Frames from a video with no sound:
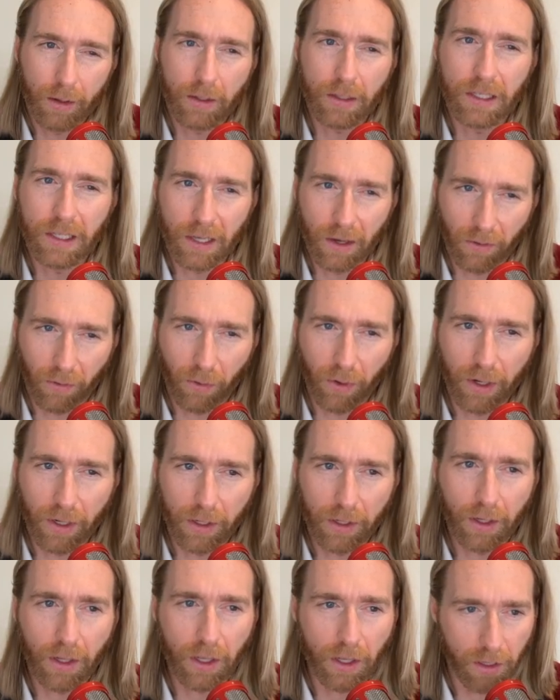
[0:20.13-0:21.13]
different
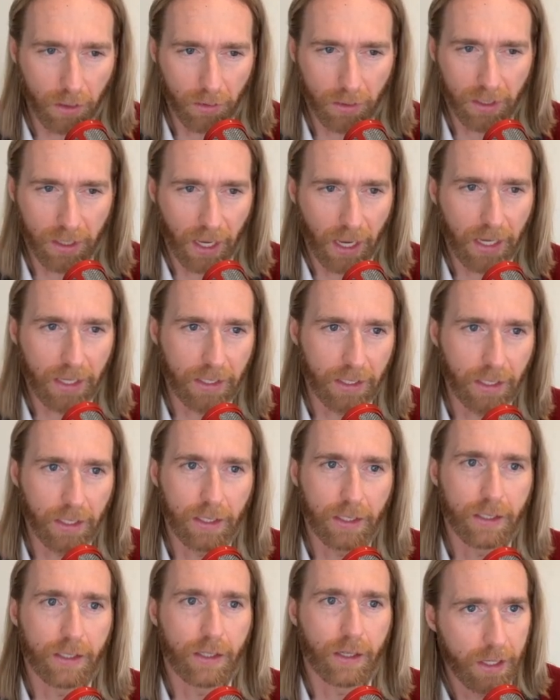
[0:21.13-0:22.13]
use
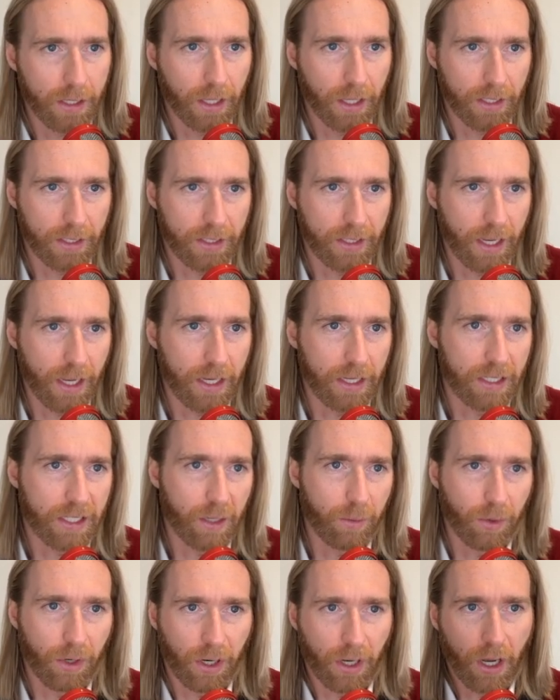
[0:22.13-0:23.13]
cases. Let's say
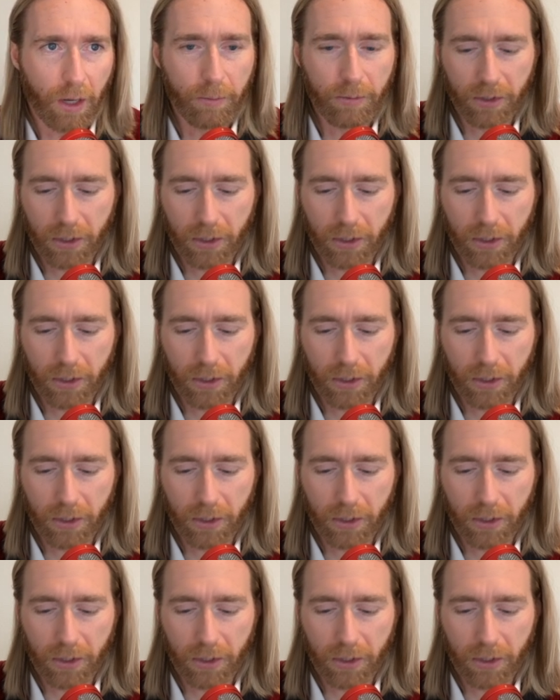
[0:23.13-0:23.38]
someone comes